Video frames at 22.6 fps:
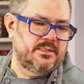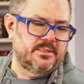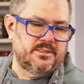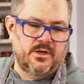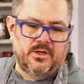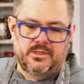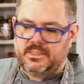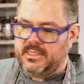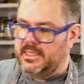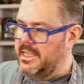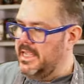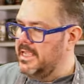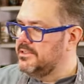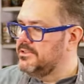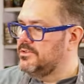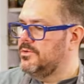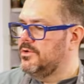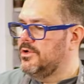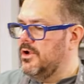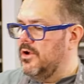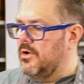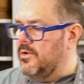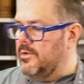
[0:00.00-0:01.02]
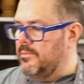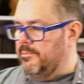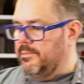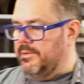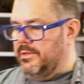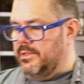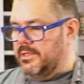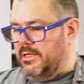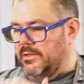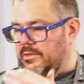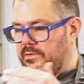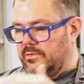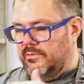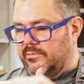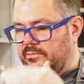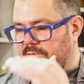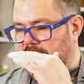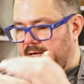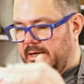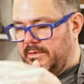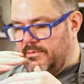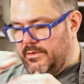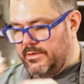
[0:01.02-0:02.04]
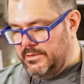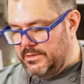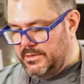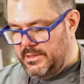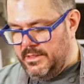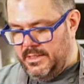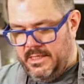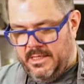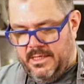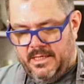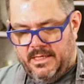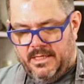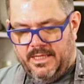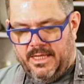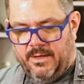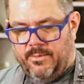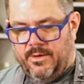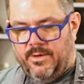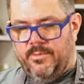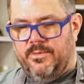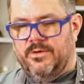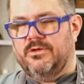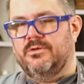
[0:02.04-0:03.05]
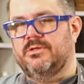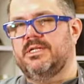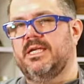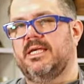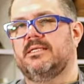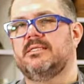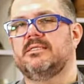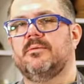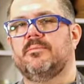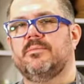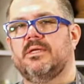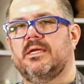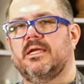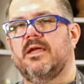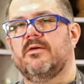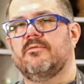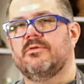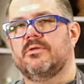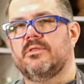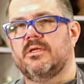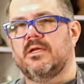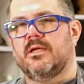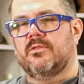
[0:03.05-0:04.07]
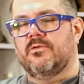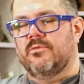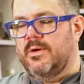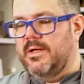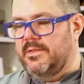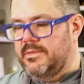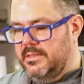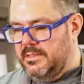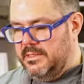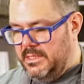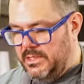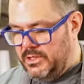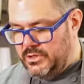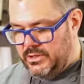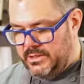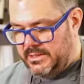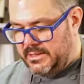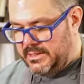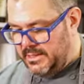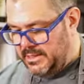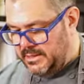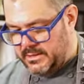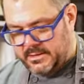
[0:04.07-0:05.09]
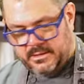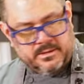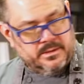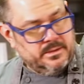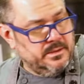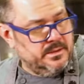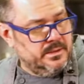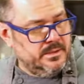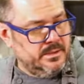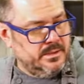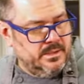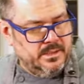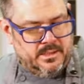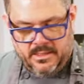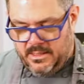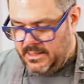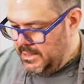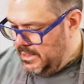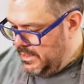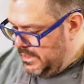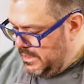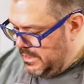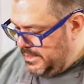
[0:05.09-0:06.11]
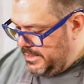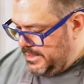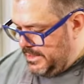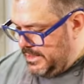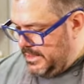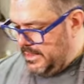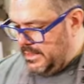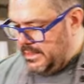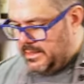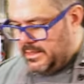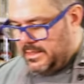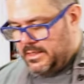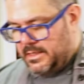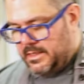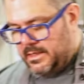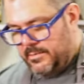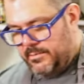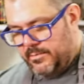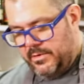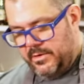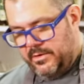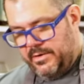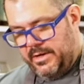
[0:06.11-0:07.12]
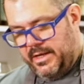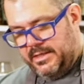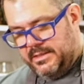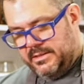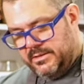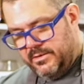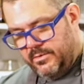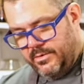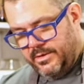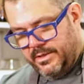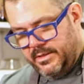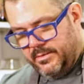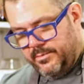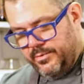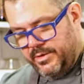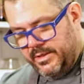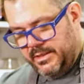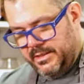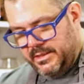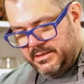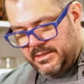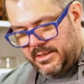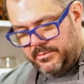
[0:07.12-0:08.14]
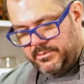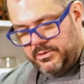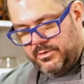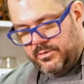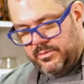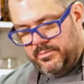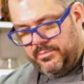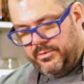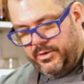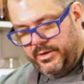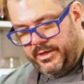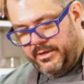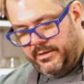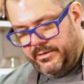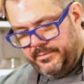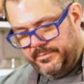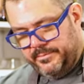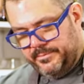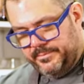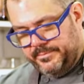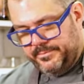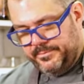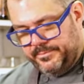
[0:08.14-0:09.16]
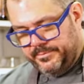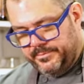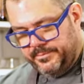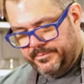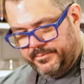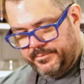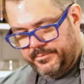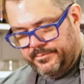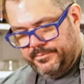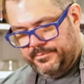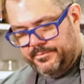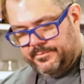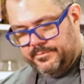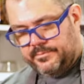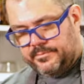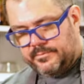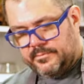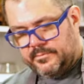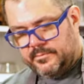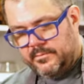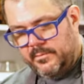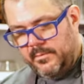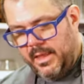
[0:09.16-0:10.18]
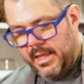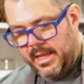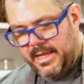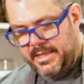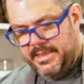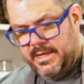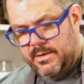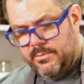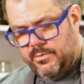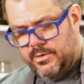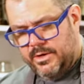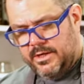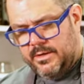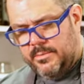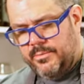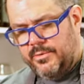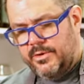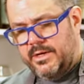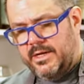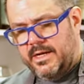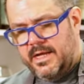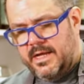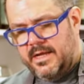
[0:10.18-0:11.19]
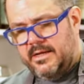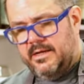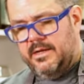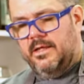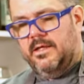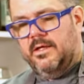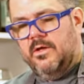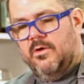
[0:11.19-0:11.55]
salting as you go and building those flavors. That way when you taste something, everything throughout the dish is seasoned. Okay, so we're gonna bring this up to a boil, and then we're gonna put it on